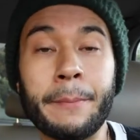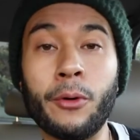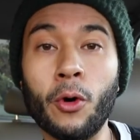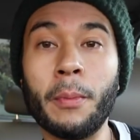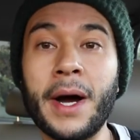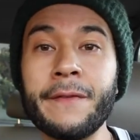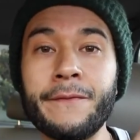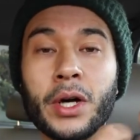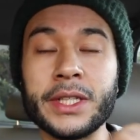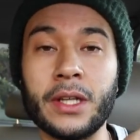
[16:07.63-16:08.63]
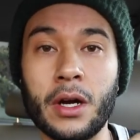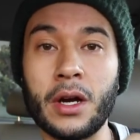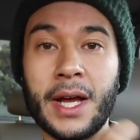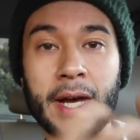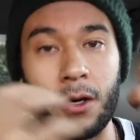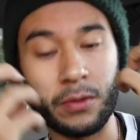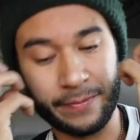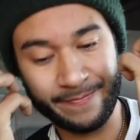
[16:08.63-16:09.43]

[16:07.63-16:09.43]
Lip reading: Pull my fucking heart out,